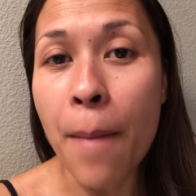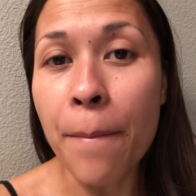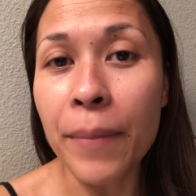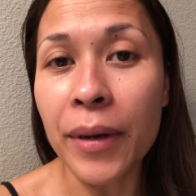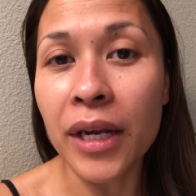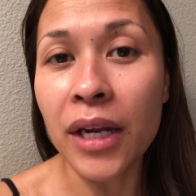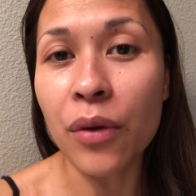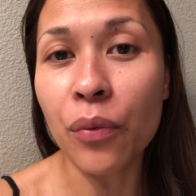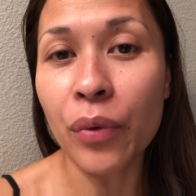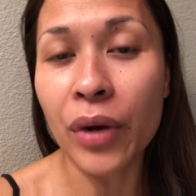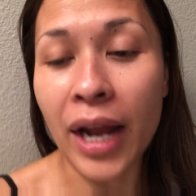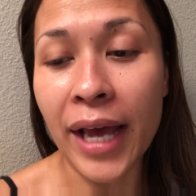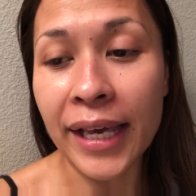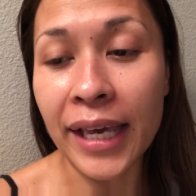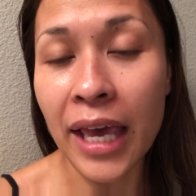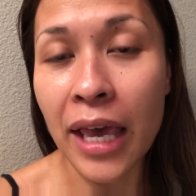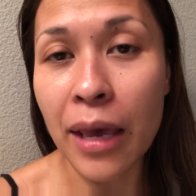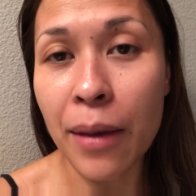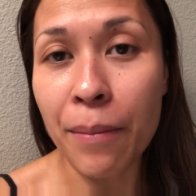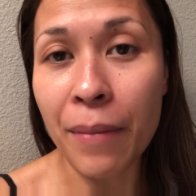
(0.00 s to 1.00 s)
But then when I
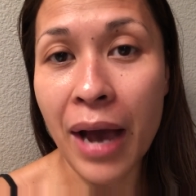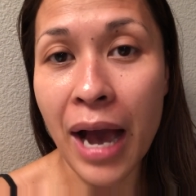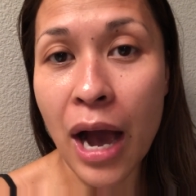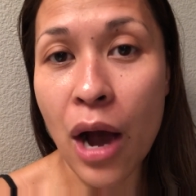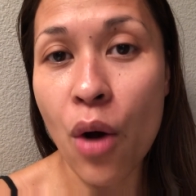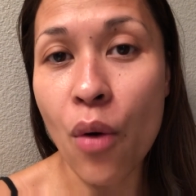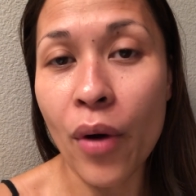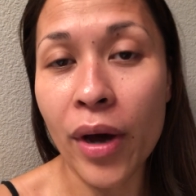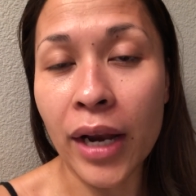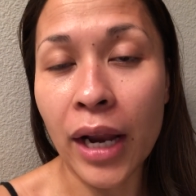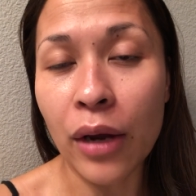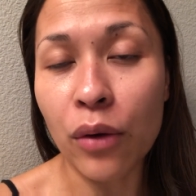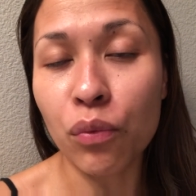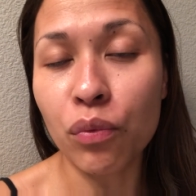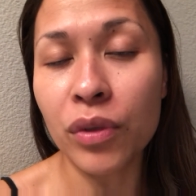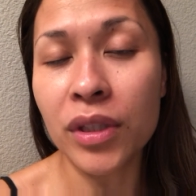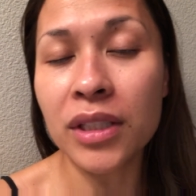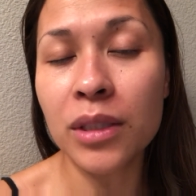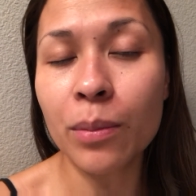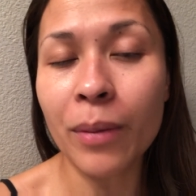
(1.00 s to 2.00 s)
came out and I
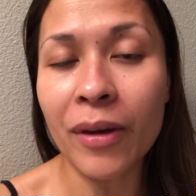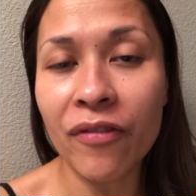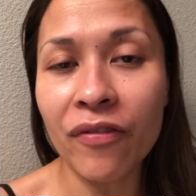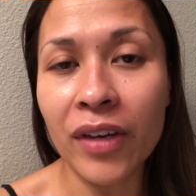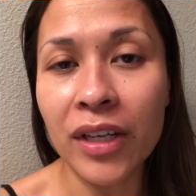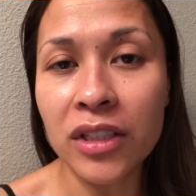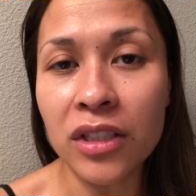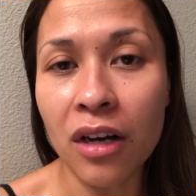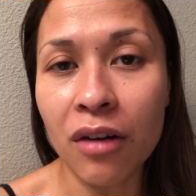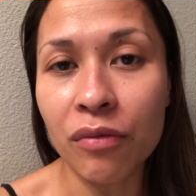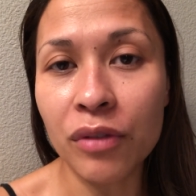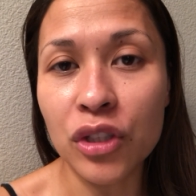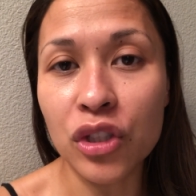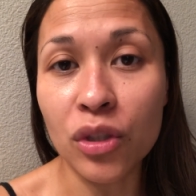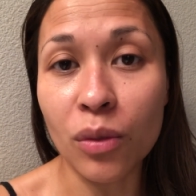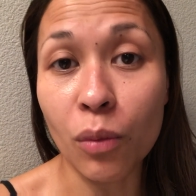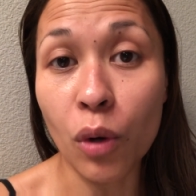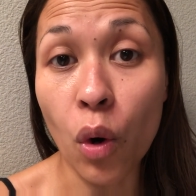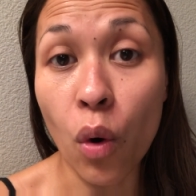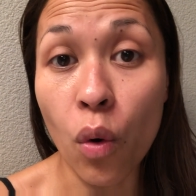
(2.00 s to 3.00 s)
rinsed my face off with
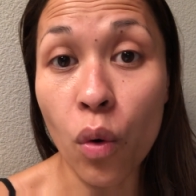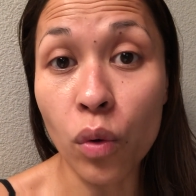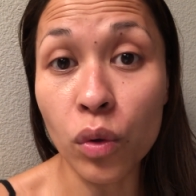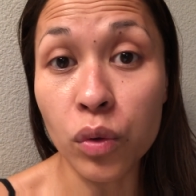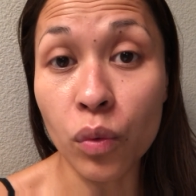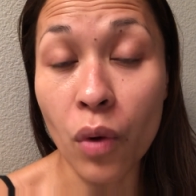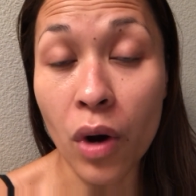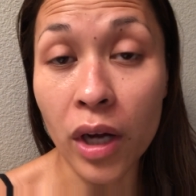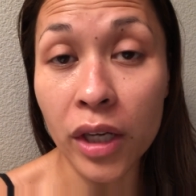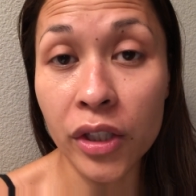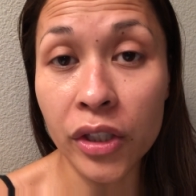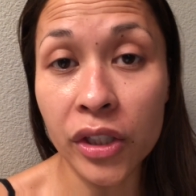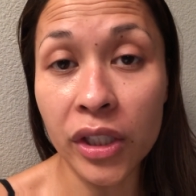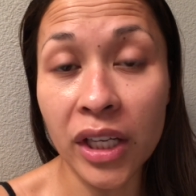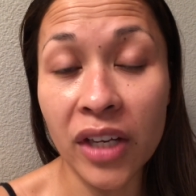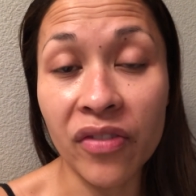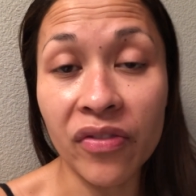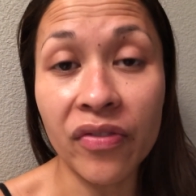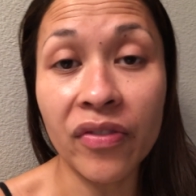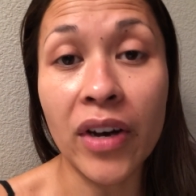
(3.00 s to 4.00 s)
some cold water,
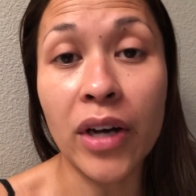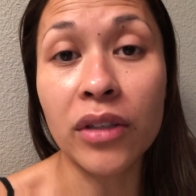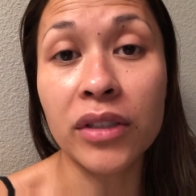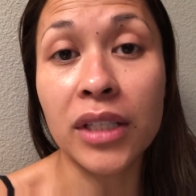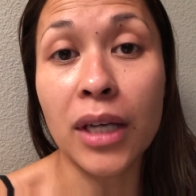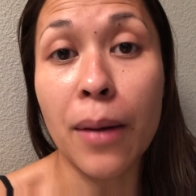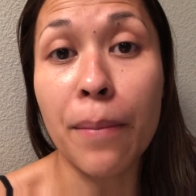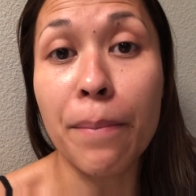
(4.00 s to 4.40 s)
it felt